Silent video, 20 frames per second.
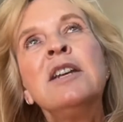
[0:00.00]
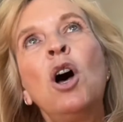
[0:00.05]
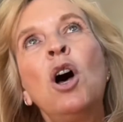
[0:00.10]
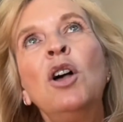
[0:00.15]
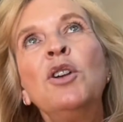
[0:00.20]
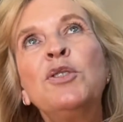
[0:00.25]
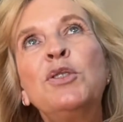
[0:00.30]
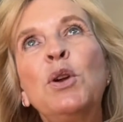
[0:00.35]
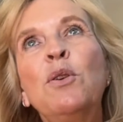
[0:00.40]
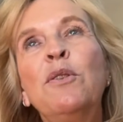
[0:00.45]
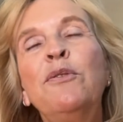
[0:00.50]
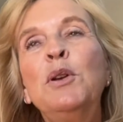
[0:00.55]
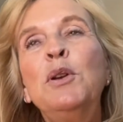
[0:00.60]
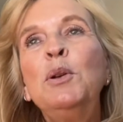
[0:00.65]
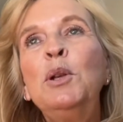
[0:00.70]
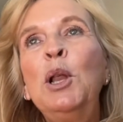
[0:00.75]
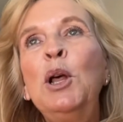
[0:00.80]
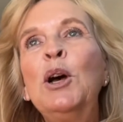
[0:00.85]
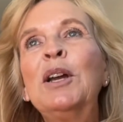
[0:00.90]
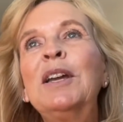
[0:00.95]
also, if you
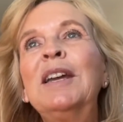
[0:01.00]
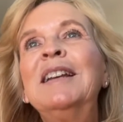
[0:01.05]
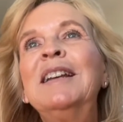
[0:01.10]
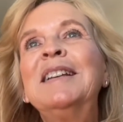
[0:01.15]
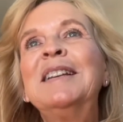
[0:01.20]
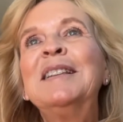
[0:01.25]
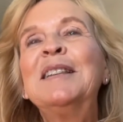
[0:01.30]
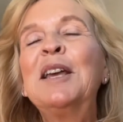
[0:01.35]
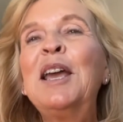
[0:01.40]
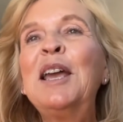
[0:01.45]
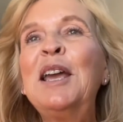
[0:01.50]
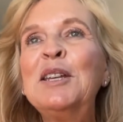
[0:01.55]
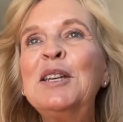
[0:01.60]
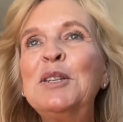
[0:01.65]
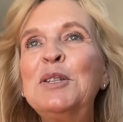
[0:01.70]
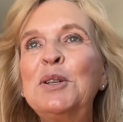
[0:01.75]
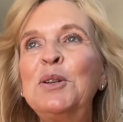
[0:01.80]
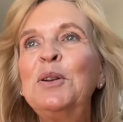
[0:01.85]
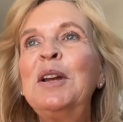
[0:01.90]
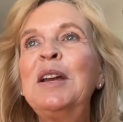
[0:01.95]
look at the
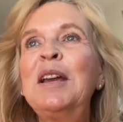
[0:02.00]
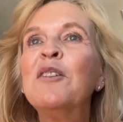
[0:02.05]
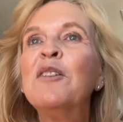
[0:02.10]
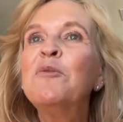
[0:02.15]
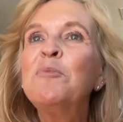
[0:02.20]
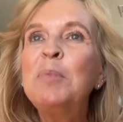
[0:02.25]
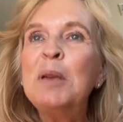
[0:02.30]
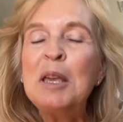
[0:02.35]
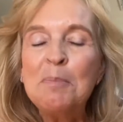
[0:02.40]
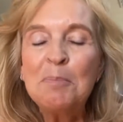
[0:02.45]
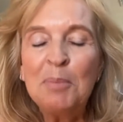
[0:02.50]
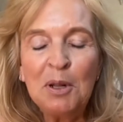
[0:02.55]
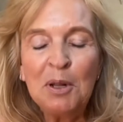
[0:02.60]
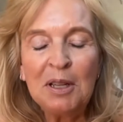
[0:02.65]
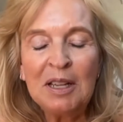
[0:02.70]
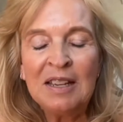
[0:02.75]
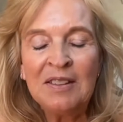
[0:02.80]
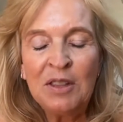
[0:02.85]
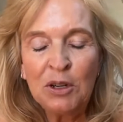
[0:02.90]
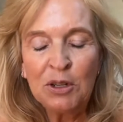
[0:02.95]
history of people
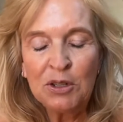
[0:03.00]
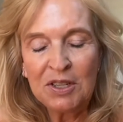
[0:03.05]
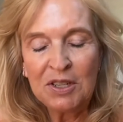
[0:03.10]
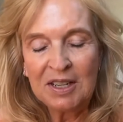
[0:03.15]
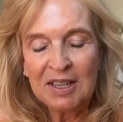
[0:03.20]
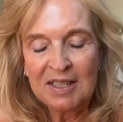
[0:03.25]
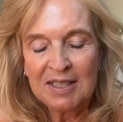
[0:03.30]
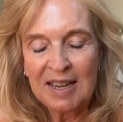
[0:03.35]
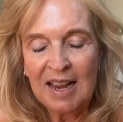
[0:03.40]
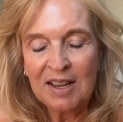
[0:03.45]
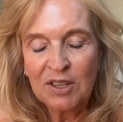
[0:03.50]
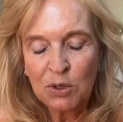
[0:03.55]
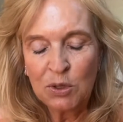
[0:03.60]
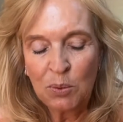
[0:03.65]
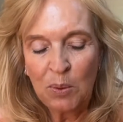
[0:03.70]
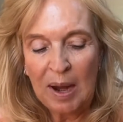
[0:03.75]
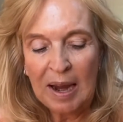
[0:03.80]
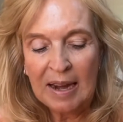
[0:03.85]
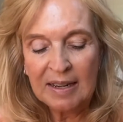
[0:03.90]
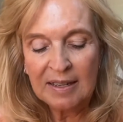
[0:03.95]
in their success
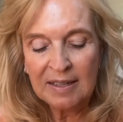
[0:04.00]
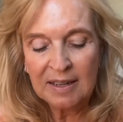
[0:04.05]
rate